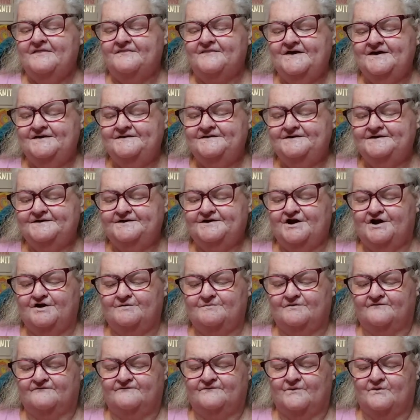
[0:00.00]
They did go
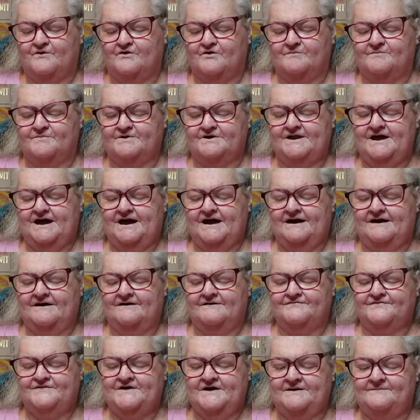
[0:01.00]
before, but
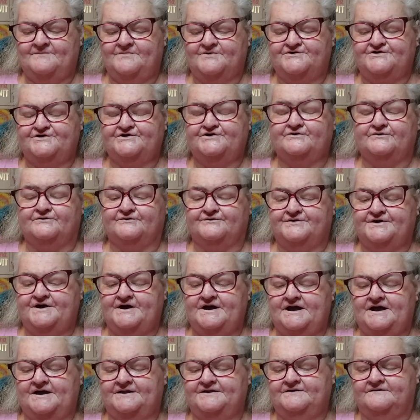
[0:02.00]
that particular
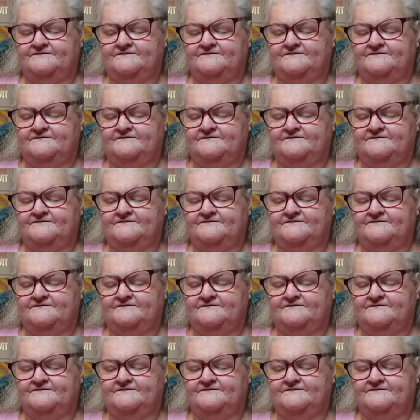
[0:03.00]
day, I